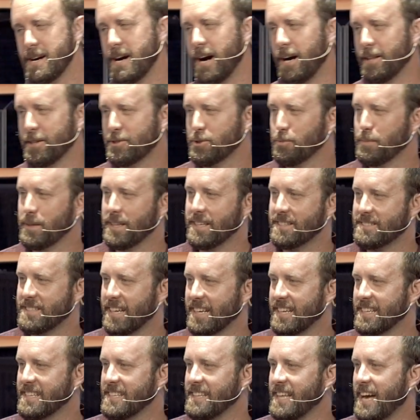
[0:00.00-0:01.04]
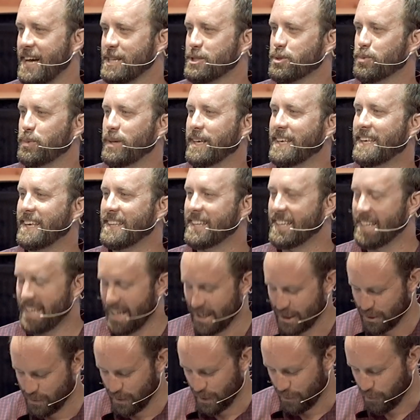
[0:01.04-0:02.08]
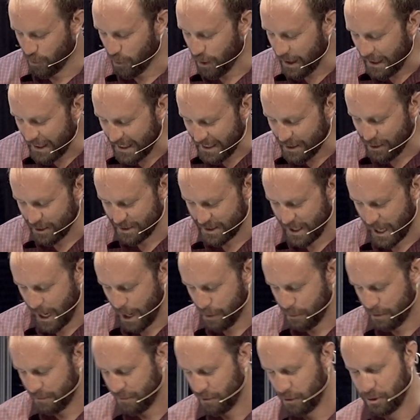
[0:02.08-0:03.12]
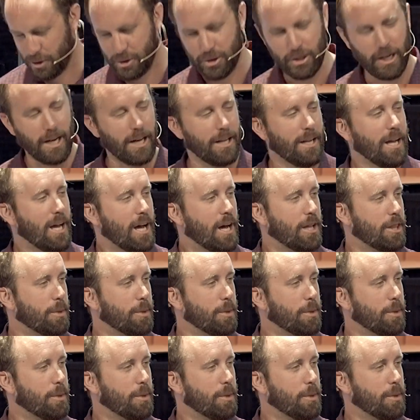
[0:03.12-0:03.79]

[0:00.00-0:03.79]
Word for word: Uh, this will be the second to last week, and then next week we'll end our time in First John.